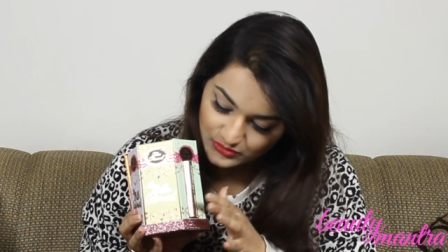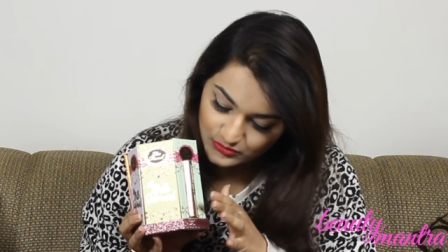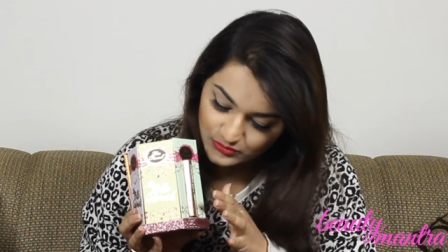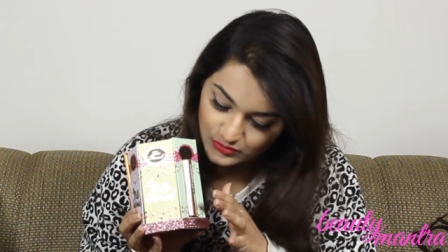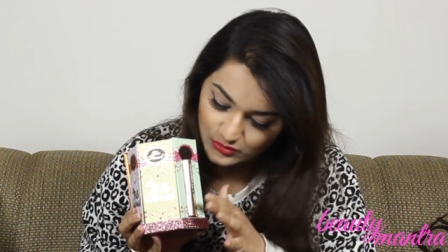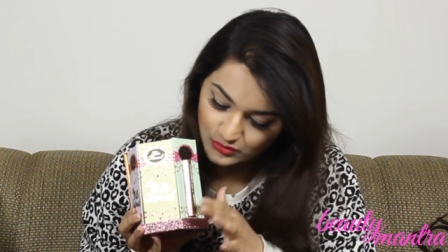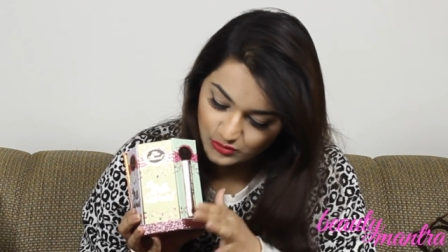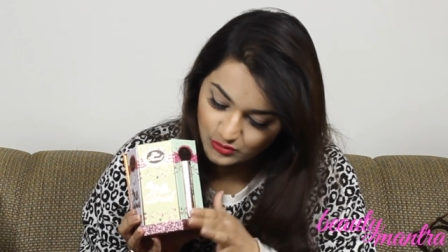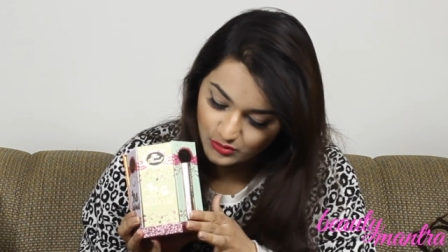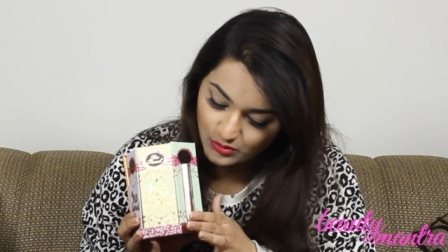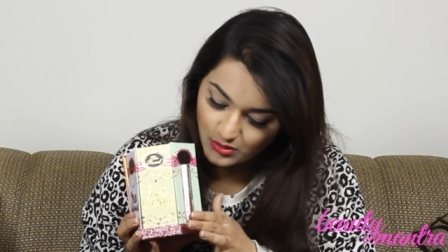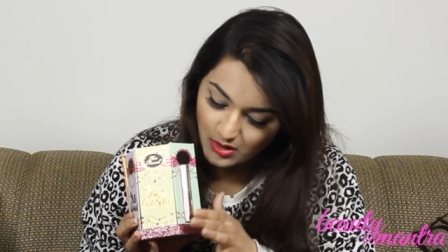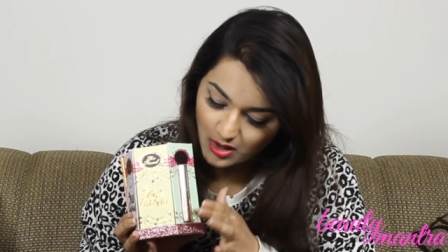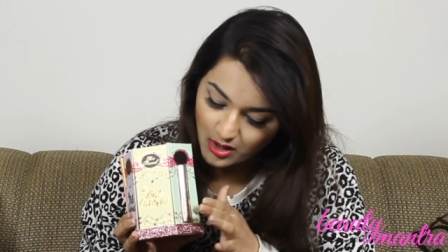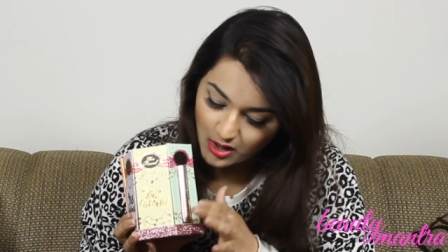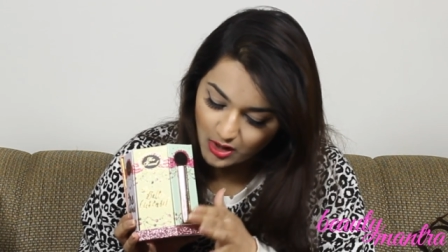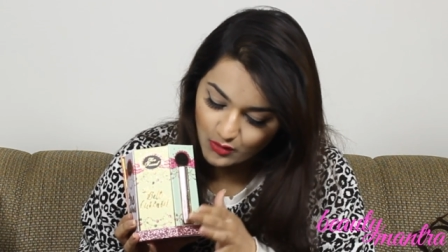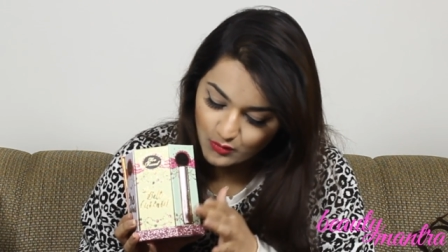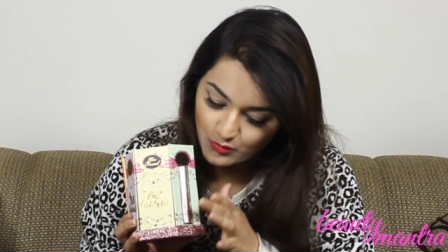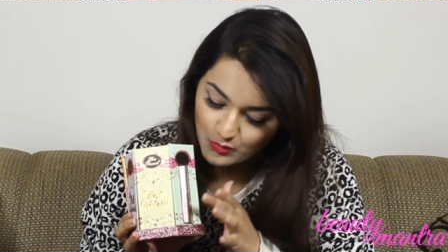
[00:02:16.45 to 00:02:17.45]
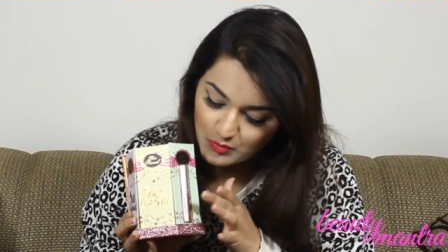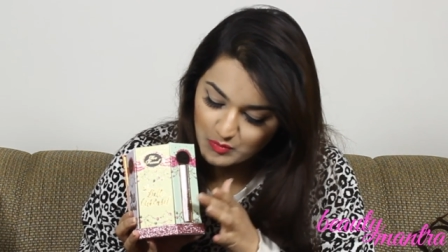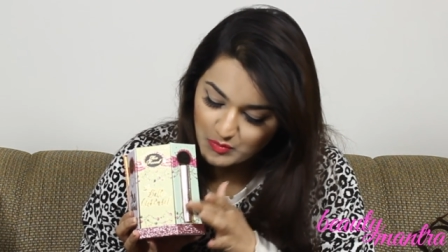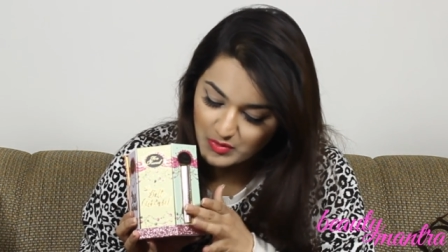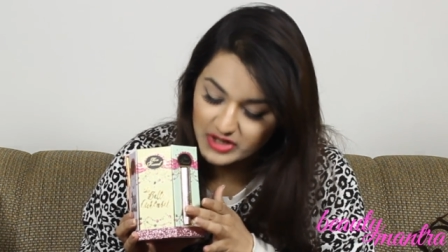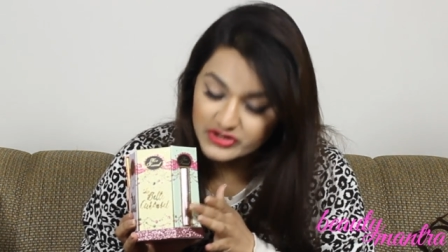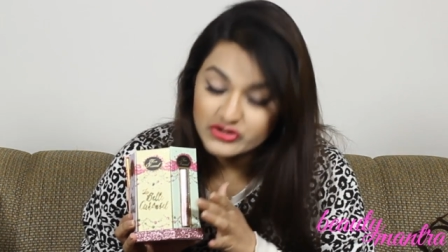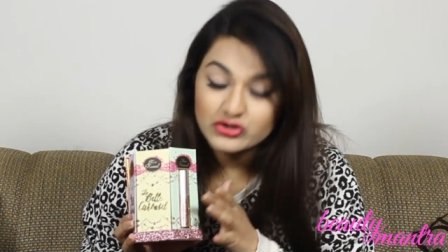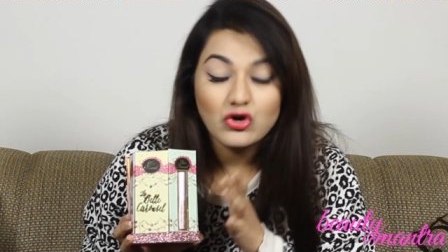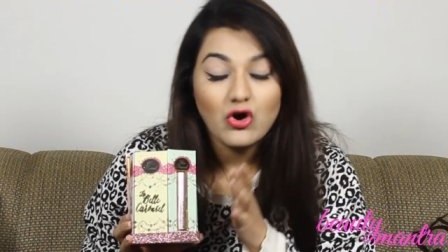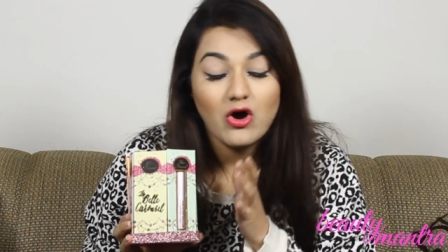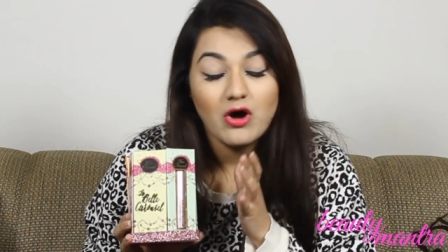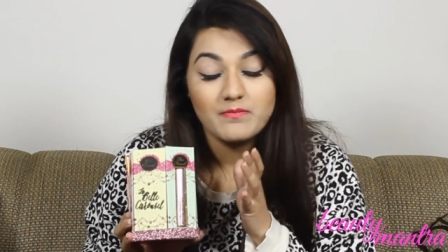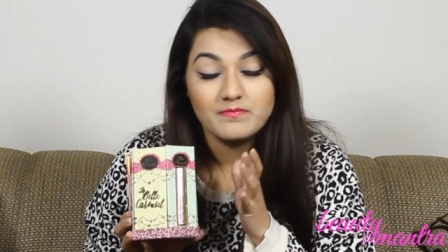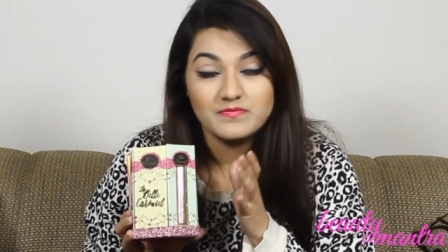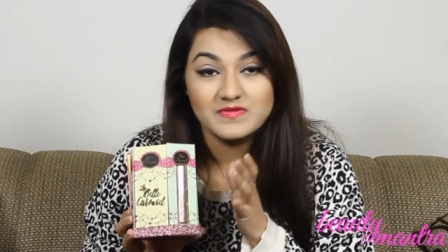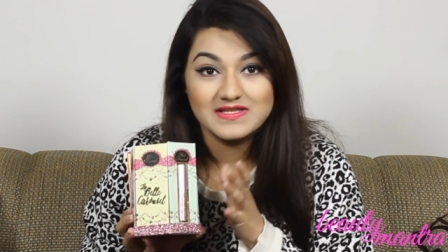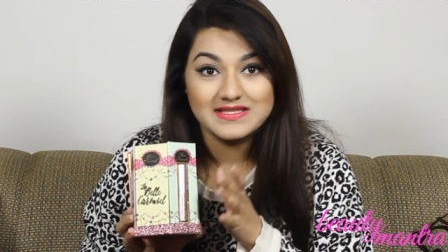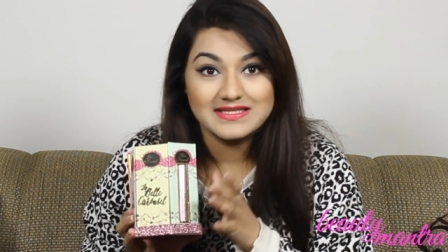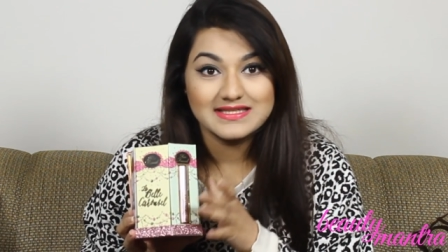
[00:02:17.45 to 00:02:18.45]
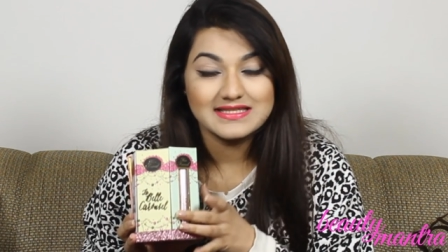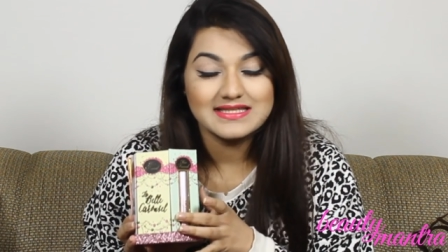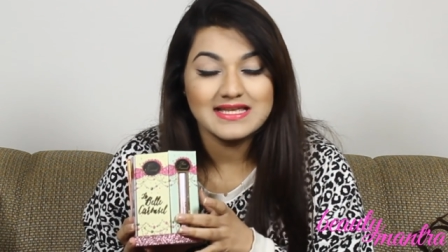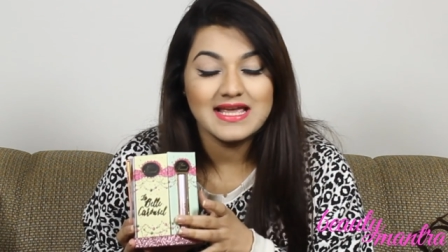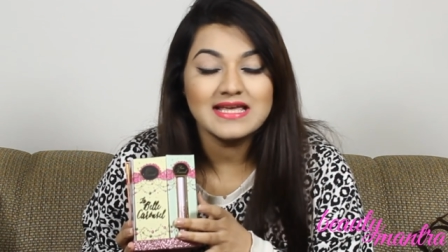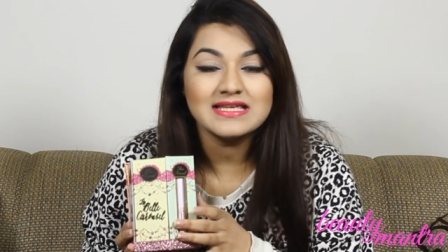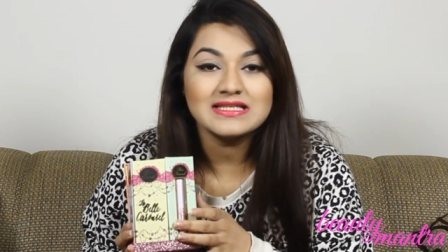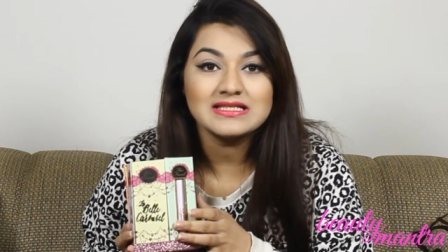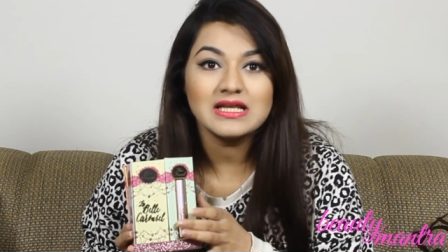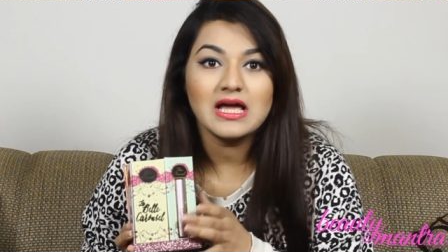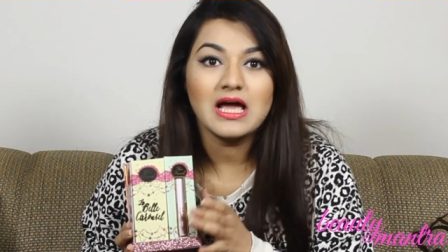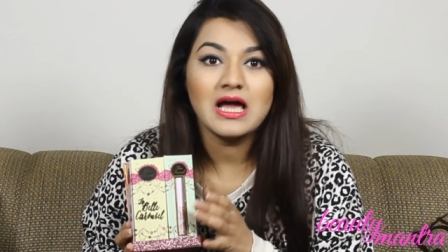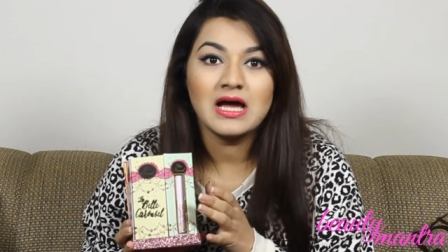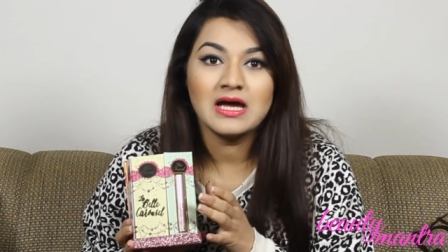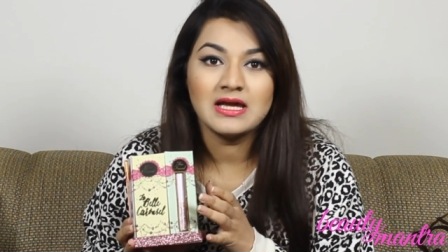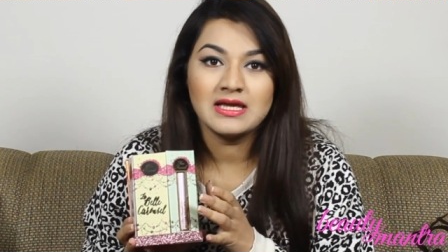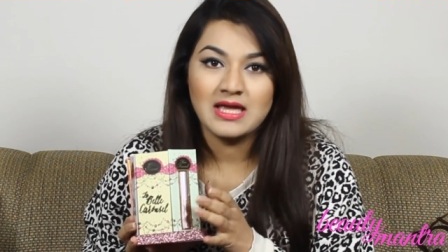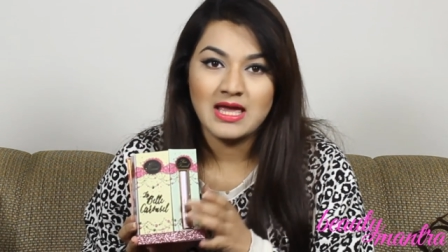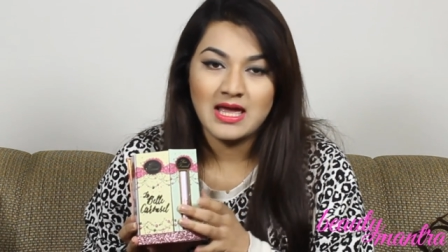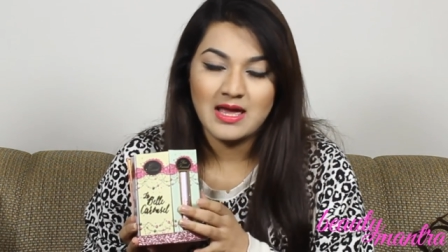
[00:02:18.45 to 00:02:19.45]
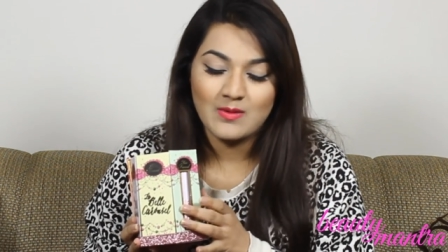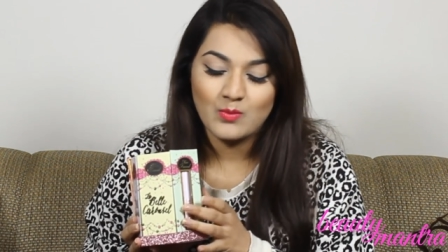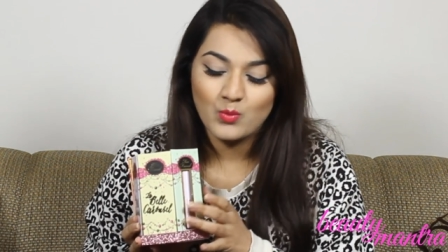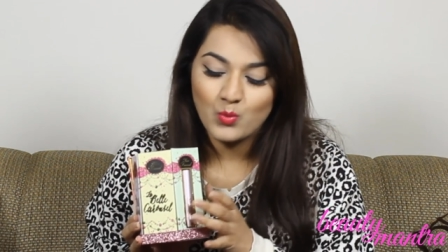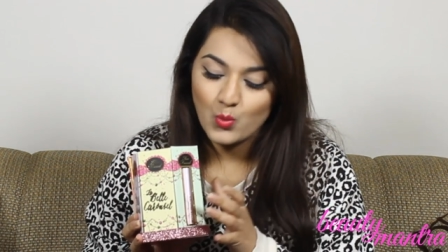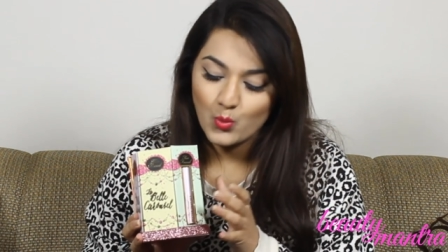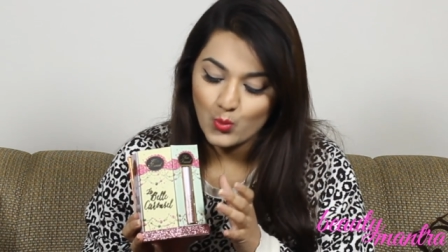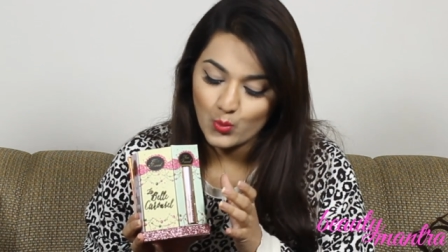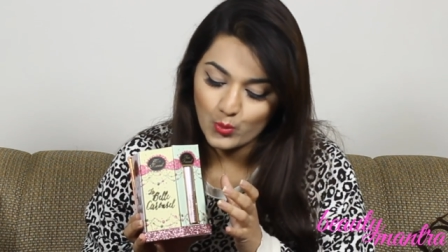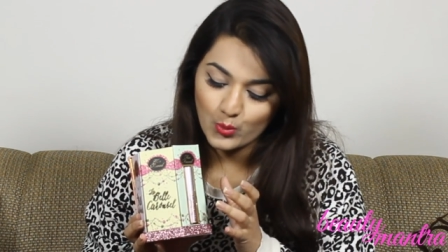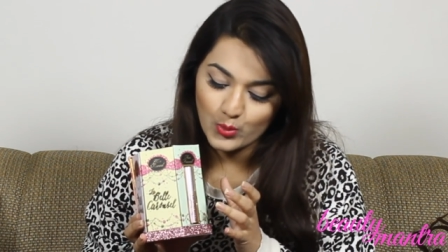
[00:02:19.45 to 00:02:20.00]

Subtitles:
you know how much obsessed I am